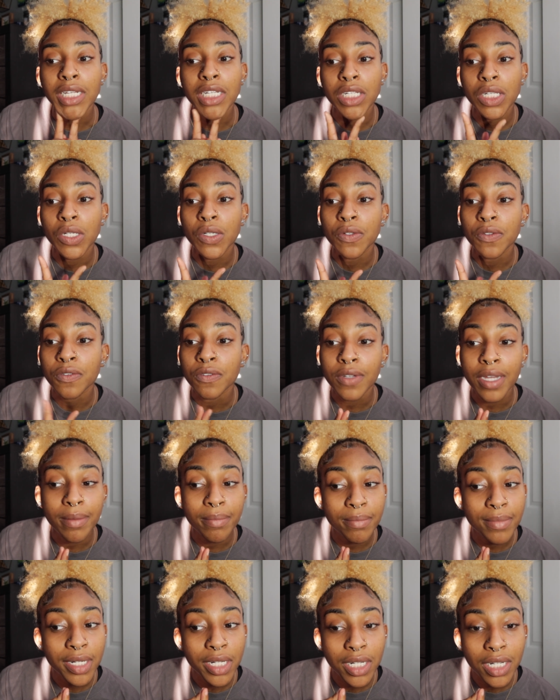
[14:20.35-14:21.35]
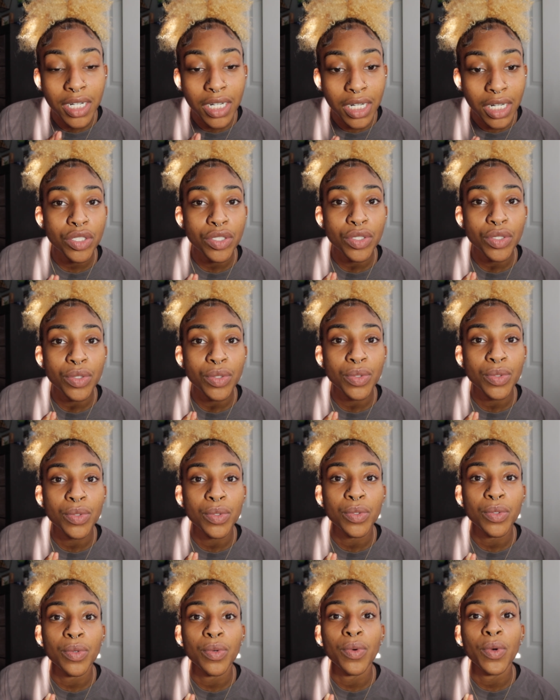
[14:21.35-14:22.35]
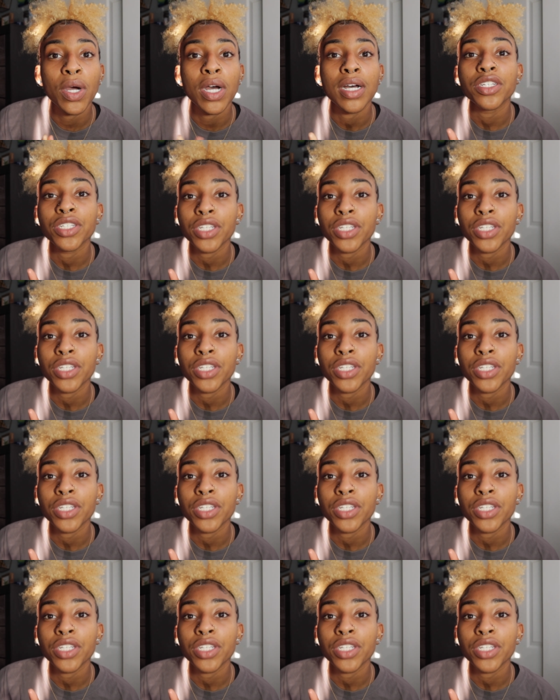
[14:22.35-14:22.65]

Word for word: November to